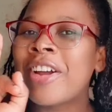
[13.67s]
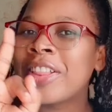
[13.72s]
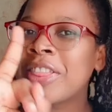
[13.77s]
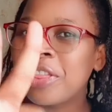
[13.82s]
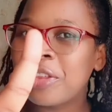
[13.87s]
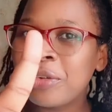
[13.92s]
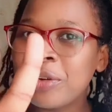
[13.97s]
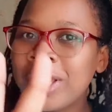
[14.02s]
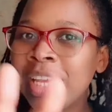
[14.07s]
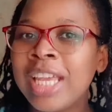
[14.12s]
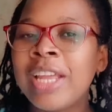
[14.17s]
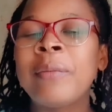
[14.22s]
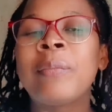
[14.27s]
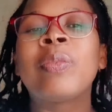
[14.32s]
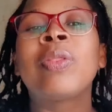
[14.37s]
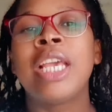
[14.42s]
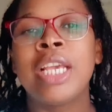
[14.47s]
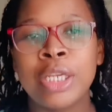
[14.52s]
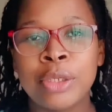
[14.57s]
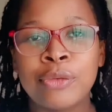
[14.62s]
are 3
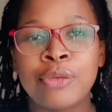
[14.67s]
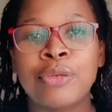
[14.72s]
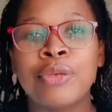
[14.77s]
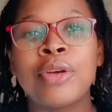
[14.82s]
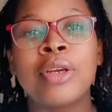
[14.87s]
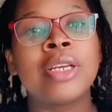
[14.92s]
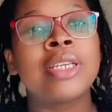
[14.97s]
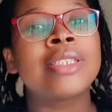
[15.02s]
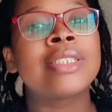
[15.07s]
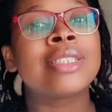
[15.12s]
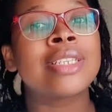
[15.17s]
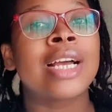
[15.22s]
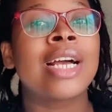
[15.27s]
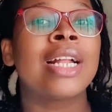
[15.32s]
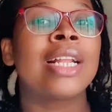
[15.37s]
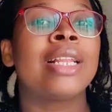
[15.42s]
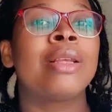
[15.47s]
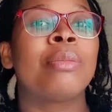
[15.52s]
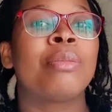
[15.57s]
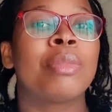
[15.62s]
heat-free
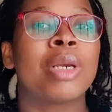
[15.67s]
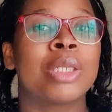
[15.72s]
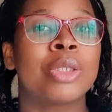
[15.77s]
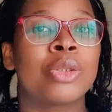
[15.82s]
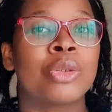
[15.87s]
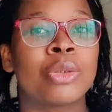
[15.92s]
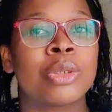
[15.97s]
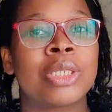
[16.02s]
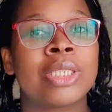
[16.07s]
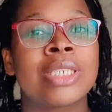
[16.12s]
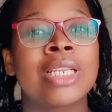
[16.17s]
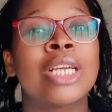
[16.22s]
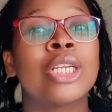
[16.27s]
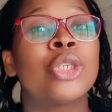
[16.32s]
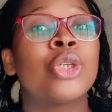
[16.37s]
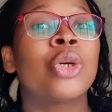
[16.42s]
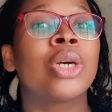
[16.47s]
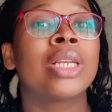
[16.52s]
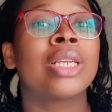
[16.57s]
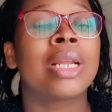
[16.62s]
styling methods that
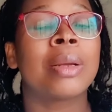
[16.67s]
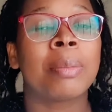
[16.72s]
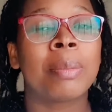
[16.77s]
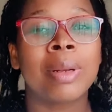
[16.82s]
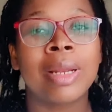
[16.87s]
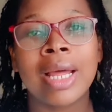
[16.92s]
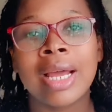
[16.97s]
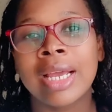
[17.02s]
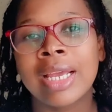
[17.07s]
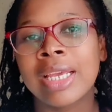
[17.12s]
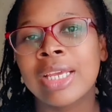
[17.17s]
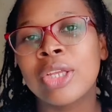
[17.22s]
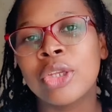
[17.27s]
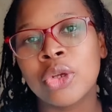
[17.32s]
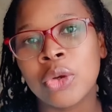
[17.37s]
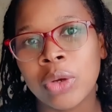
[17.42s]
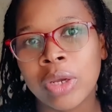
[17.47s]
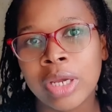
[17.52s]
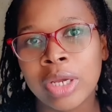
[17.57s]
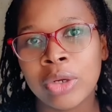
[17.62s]
you can apply
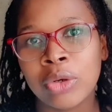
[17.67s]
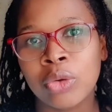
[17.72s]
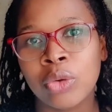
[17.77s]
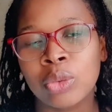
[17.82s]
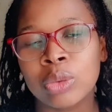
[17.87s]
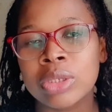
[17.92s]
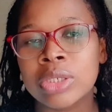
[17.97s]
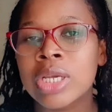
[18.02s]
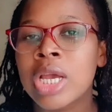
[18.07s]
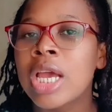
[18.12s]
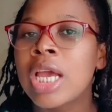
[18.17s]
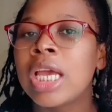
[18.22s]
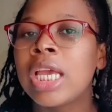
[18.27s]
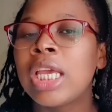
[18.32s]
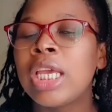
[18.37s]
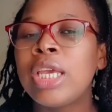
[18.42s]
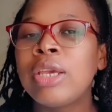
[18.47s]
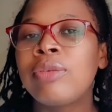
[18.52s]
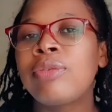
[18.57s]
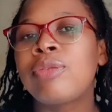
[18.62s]
in your hair growth
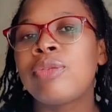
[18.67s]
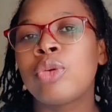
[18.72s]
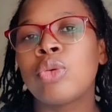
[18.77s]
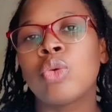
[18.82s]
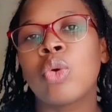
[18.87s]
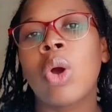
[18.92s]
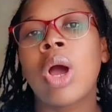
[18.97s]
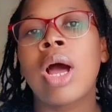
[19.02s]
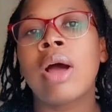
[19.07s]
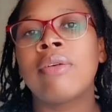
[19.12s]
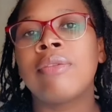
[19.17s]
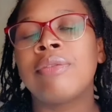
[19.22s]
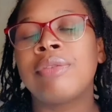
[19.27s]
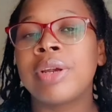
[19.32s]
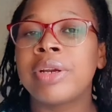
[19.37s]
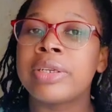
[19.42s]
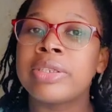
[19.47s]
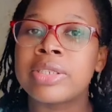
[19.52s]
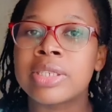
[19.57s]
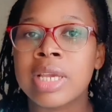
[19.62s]
if you are
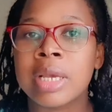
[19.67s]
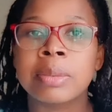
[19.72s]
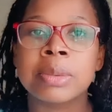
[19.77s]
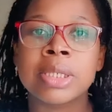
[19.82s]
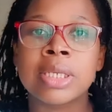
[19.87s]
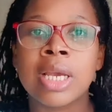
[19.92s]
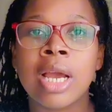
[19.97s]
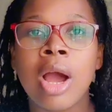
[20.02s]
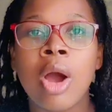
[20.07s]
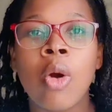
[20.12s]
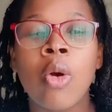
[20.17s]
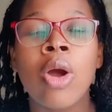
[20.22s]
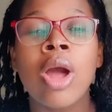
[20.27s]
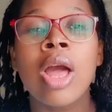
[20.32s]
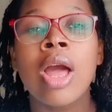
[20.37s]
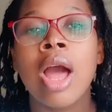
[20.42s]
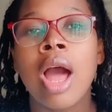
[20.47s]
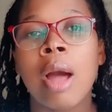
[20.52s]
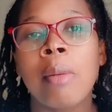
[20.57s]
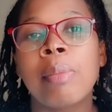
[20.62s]
very skeptical
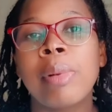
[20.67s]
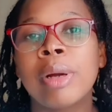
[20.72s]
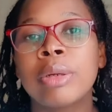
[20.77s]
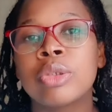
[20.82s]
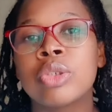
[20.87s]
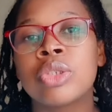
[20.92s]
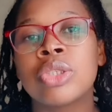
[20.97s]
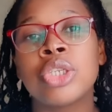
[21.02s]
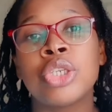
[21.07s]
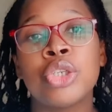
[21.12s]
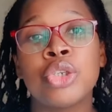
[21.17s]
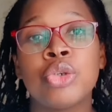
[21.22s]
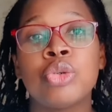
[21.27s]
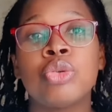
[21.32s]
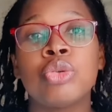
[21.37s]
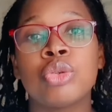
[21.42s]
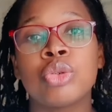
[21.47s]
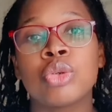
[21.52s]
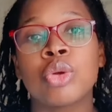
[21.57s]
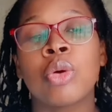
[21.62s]
about the
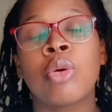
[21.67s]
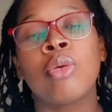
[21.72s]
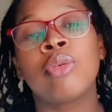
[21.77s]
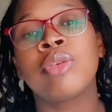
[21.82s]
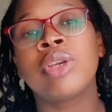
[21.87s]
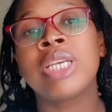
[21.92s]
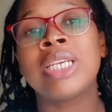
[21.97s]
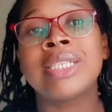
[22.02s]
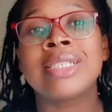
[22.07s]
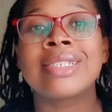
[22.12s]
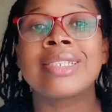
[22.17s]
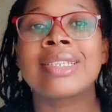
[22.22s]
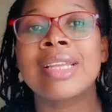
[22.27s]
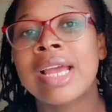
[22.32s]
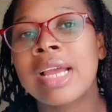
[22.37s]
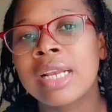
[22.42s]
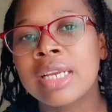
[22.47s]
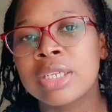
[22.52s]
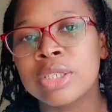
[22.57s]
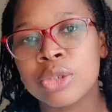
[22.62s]
use of heat
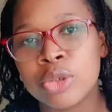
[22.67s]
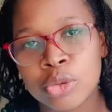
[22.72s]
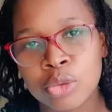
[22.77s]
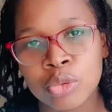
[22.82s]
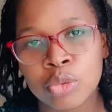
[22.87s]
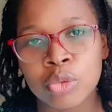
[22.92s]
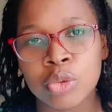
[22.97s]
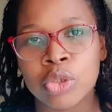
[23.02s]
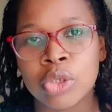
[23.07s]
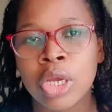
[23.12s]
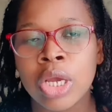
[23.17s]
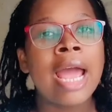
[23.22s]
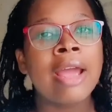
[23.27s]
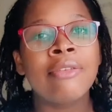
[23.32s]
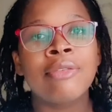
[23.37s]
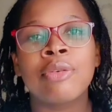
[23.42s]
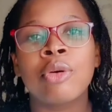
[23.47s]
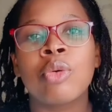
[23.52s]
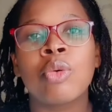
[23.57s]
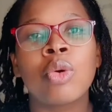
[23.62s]
styling tools.
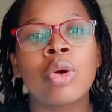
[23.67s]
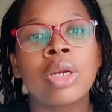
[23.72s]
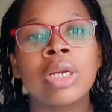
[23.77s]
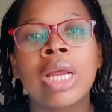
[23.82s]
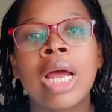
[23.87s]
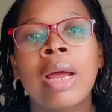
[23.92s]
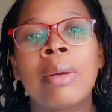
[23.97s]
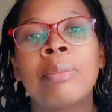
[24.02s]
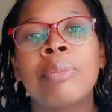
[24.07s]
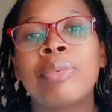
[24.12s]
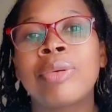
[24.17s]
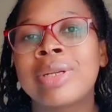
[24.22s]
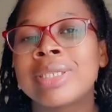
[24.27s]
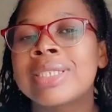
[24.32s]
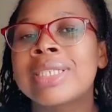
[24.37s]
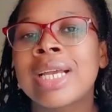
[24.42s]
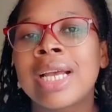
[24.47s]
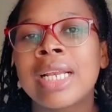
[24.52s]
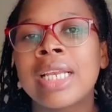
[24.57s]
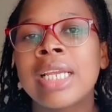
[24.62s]
I, for one, am
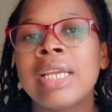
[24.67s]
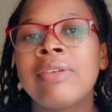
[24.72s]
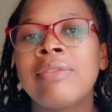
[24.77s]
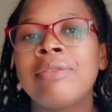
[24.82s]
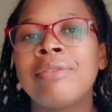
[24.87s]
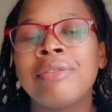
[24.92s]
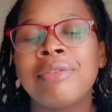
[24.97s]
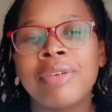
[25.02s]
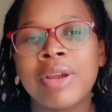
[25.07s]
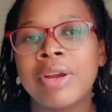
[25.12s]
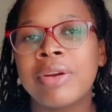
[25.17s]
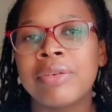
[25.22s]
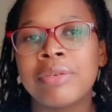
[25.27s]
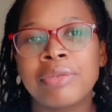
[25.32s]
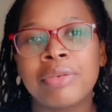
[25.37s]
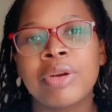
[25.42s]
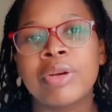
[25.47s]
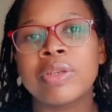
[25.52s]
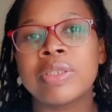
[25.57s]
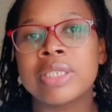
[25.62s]
practically very